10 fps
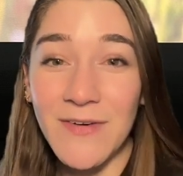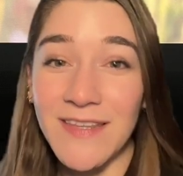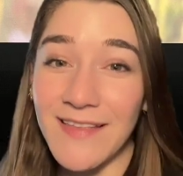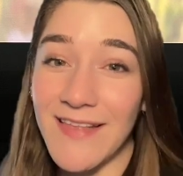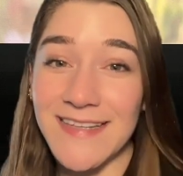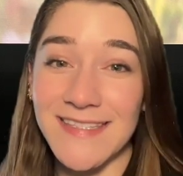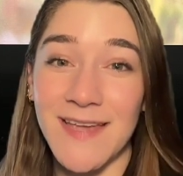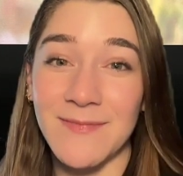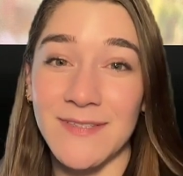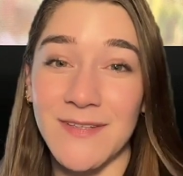I really
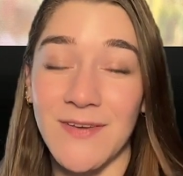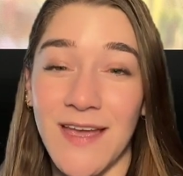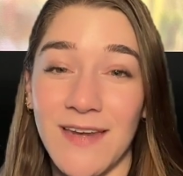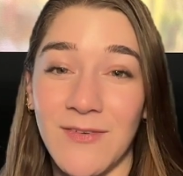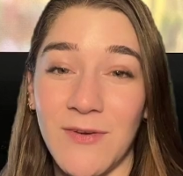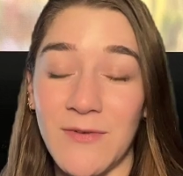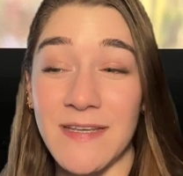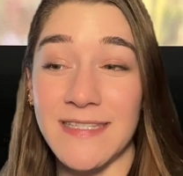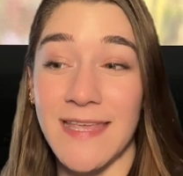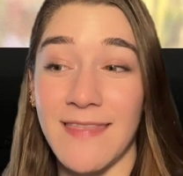liked the episode. I don't
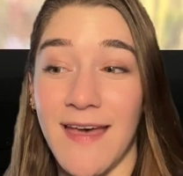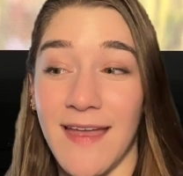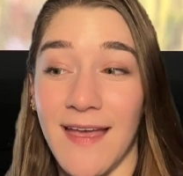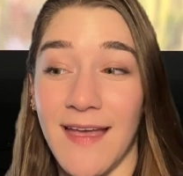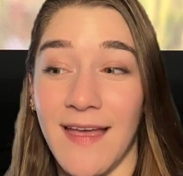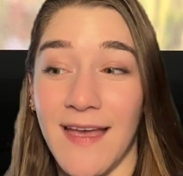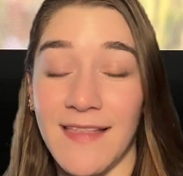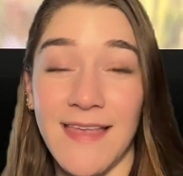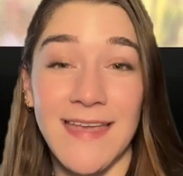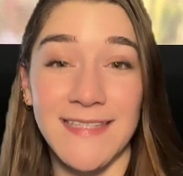know if I said that.
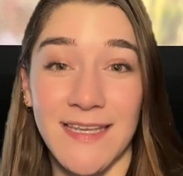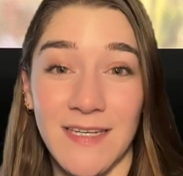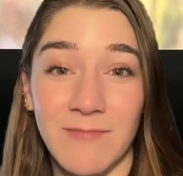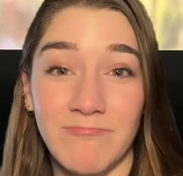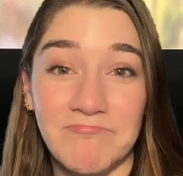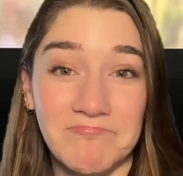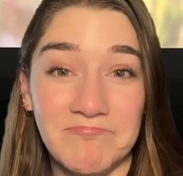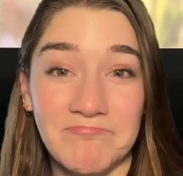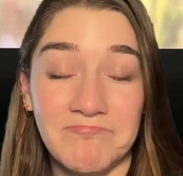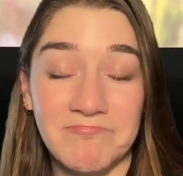I liked it.
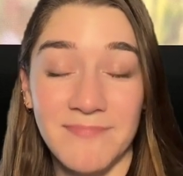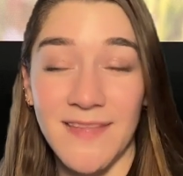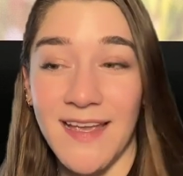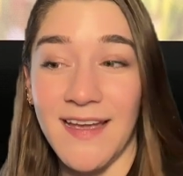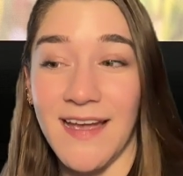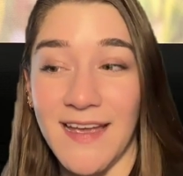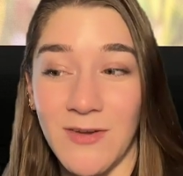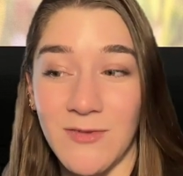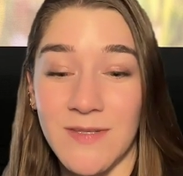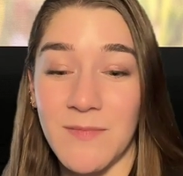
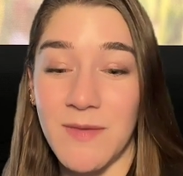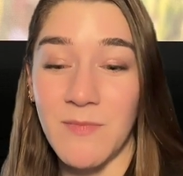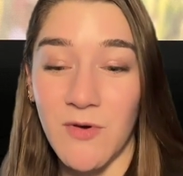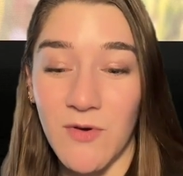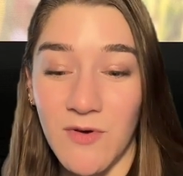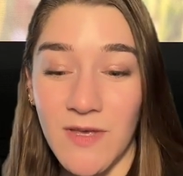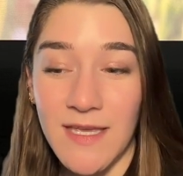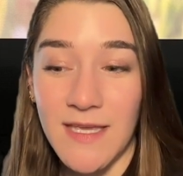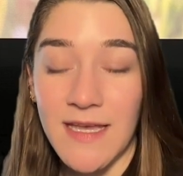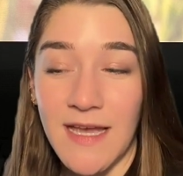I know some
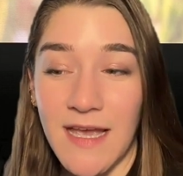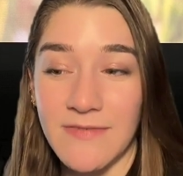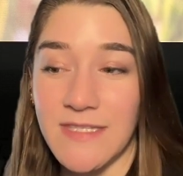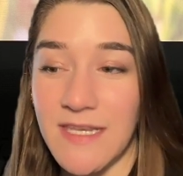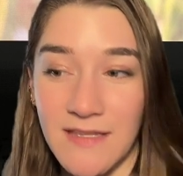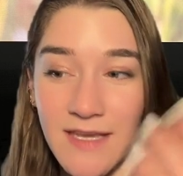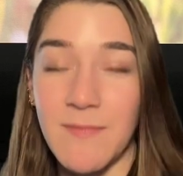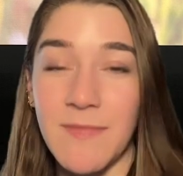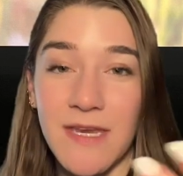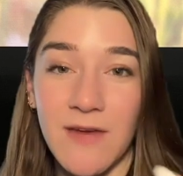people I've seen
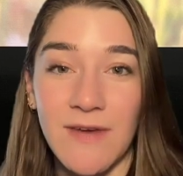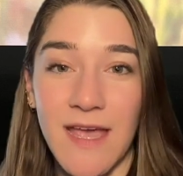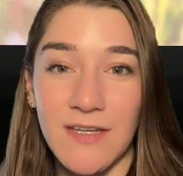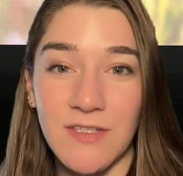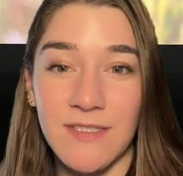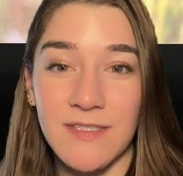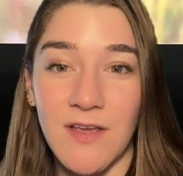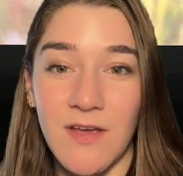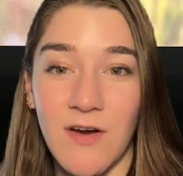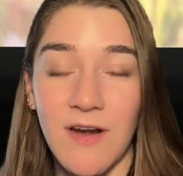like immediate
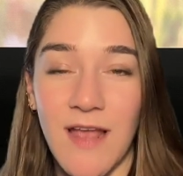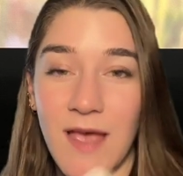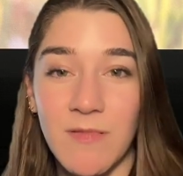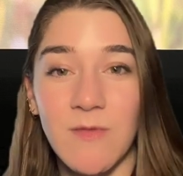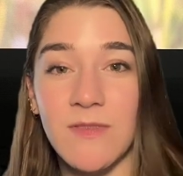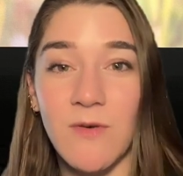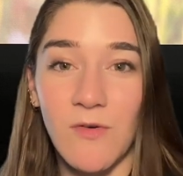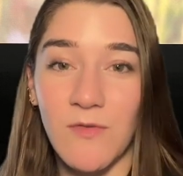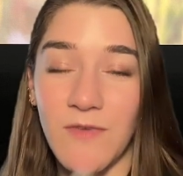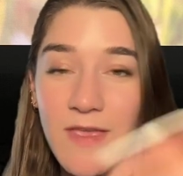reactions aren't happy with
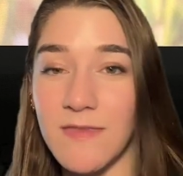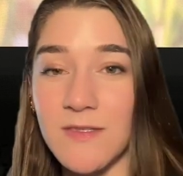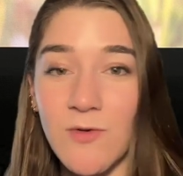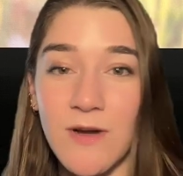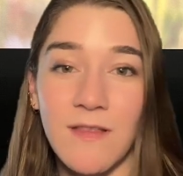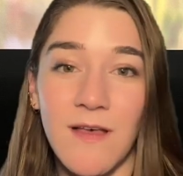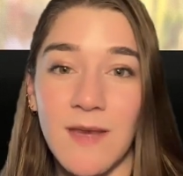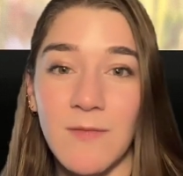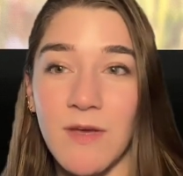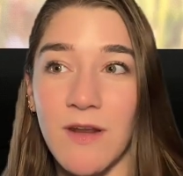the whole Faith
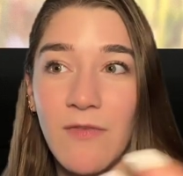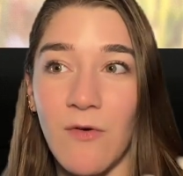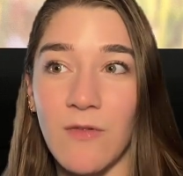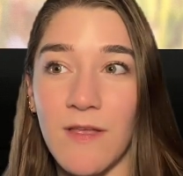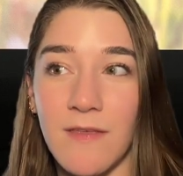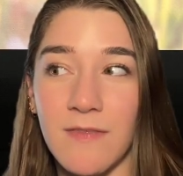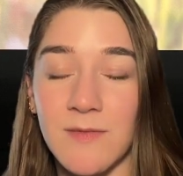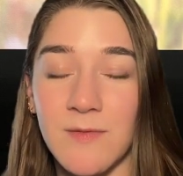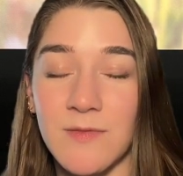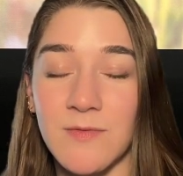storyline, but on the whole, I
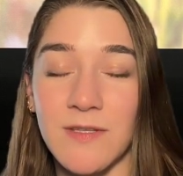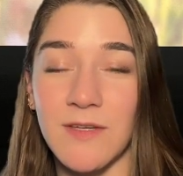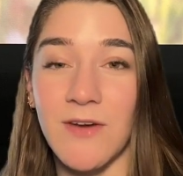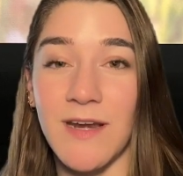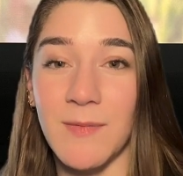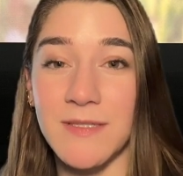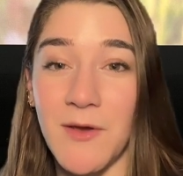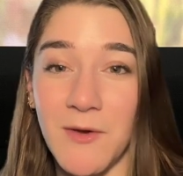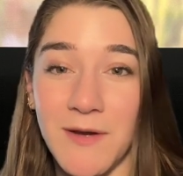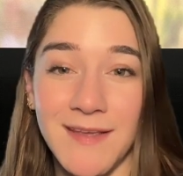thought this was a really great
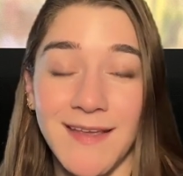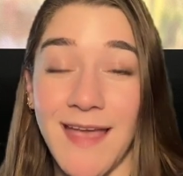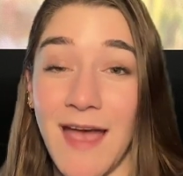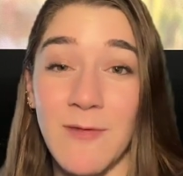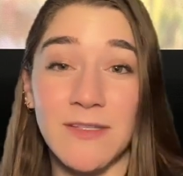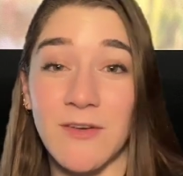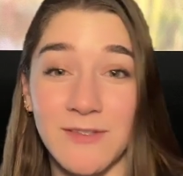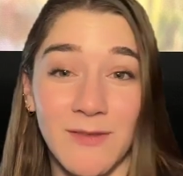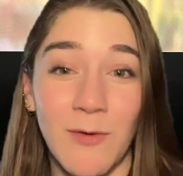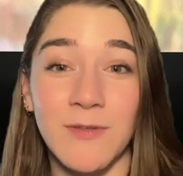episode. I was
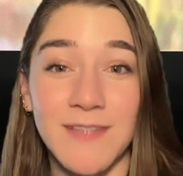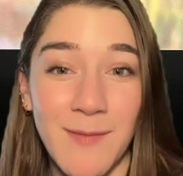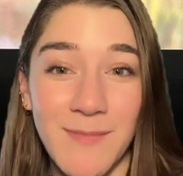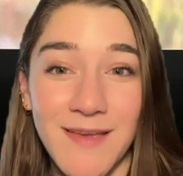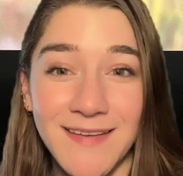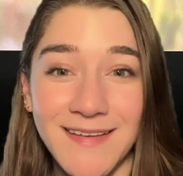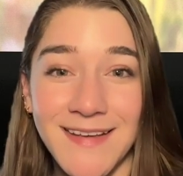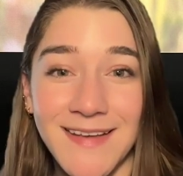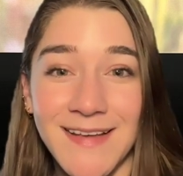hooked the whole time.